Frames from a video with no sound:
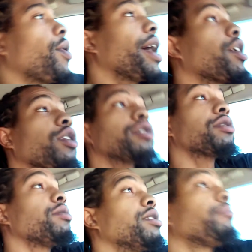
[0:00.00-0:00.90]
The white girl
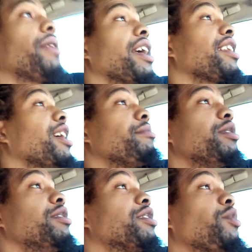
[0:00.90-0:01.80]
destroyed the black
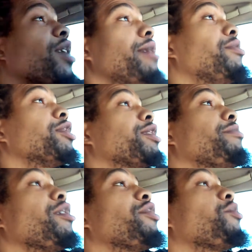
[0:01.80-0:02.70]
neighborhoods. The white boys
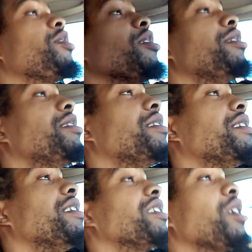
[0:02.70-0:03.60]
can burn the world.
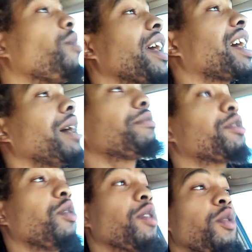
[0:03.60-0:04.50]
The white cops
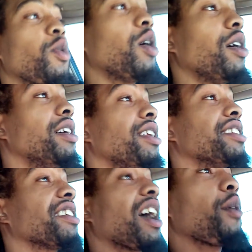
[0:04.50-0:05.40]
is going to war.
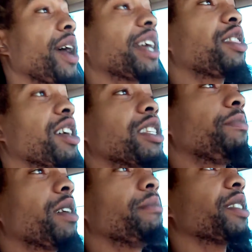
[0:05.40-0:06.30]
Listen, I write thoughts
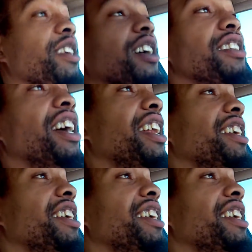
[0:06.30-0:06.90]
and put them in song.